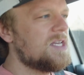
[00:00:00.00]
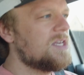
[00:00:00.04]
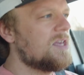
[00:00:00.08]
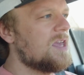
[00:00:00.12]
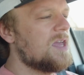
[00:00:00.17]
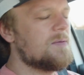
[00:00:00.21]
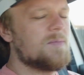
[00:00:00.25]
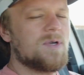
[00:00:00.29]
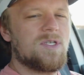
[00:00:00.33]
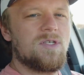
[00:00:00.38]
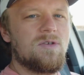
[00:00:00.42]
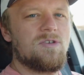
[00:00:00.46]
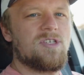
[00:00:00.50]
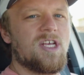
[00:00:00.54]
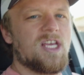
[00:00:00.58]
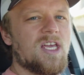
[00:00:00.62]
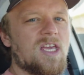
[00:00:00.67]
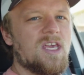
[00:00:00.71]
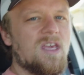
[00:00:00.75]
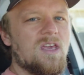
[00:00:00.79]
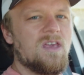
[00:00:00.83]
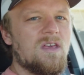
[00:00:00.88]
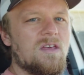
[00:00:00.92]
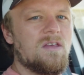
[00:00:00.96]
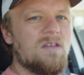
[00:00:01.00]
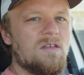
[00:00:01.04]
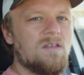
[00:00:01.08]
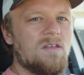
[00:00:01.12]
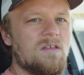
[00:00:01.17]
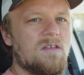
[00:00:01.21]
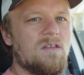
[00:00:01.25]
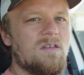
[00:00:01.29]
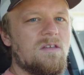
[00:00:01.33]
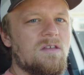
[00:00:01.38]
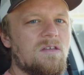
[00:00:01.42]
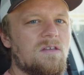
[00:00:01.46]
that camera too shaky?
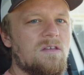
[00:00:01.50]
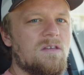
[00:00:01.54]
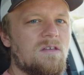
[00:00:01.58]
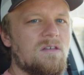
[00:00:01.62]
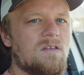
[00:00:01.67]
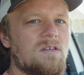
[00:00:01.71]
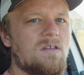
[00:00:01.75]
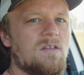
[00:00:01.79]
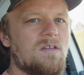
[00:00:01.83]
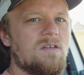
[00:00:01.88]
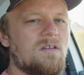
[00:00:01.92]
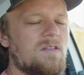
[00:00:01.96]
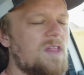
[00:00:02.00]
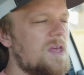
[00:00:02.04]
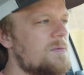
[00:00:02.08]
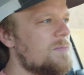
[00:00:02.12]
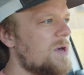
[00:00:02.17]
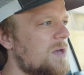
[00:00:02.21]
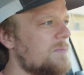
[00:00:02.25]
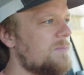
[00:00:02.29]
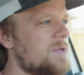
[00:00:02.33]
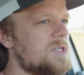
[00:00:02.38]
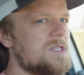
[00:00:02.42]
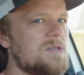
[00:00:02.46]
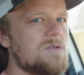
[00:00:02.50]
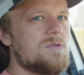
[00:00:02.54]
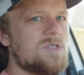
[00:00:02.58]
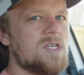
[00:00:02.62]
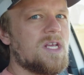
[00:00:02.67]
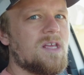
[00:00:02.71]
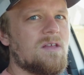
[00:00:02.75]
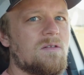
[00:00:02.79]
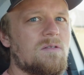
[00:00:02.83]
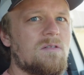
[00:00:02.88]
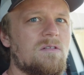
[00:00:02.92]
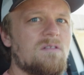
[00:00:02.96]
That might be too
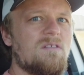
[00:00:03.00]
shaky.